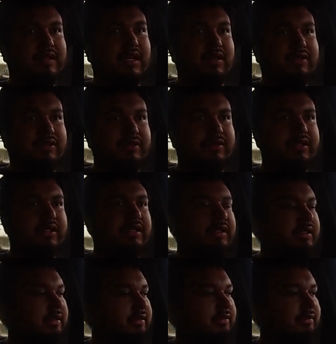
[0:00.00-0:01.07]
I'll do
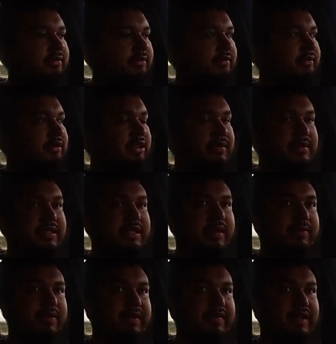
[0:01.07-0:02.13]
some
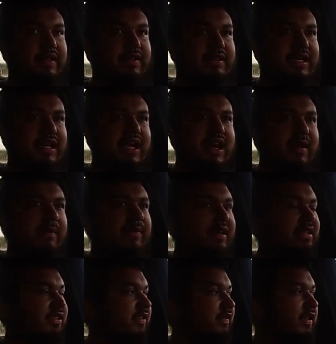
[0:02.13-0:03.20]
separate videos. I got a
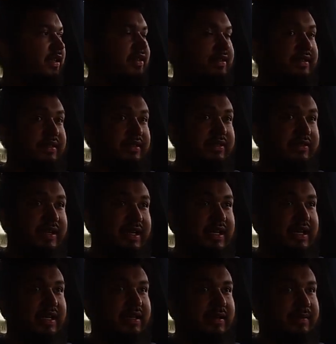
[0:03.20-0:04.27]
bunch of videos to do. I
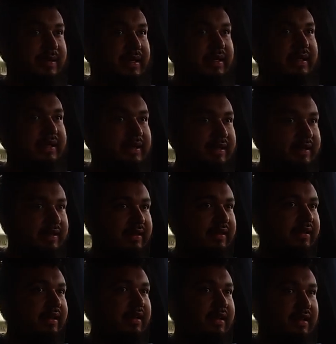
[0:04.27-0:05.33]
got my
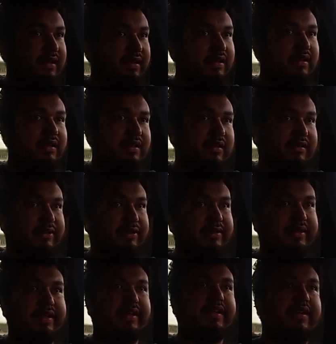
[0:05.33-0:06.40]

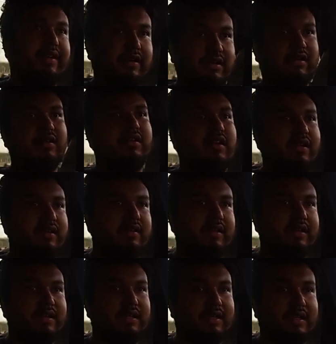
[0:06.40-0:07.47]
2-year on
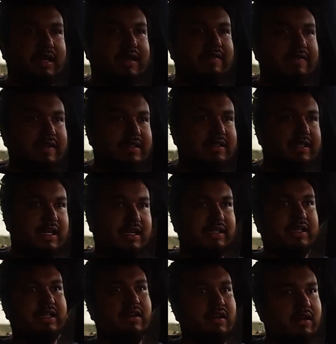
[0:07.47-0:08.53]
the
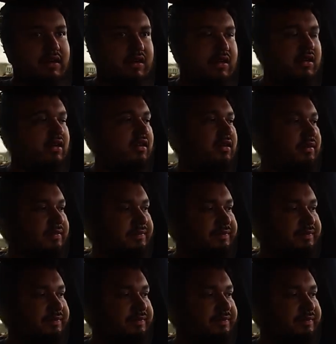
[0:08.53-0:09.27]
FS90R,